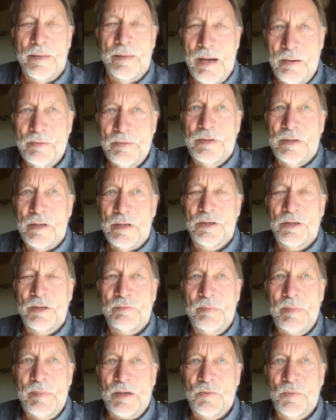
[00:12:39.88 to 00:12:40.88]
a
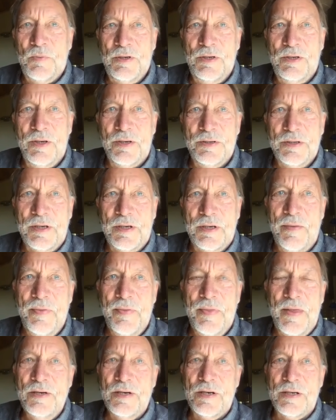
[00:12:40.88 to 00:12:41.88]
shift about 20 years ago.
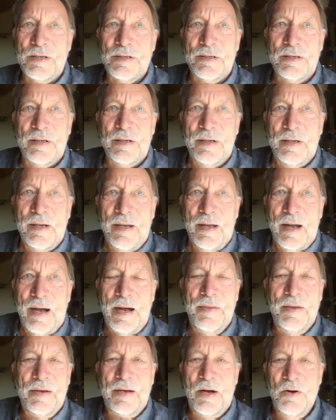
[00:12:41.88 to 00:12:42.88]
And then just,
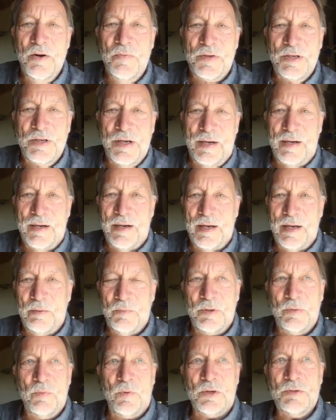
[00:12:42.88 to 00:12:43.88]
I think over time,
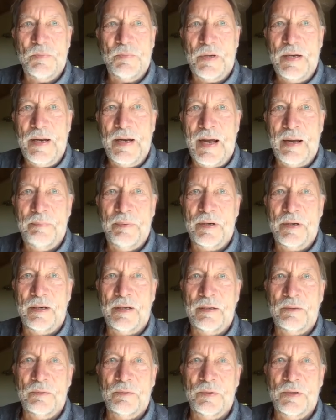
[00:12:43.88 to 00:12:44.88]
with what's been
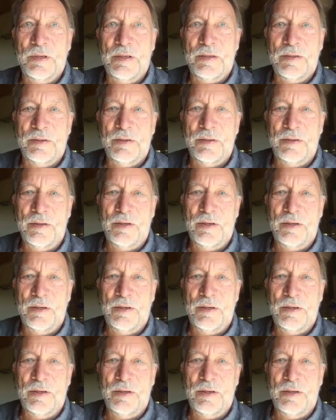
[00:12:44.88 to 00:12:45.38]
happening with,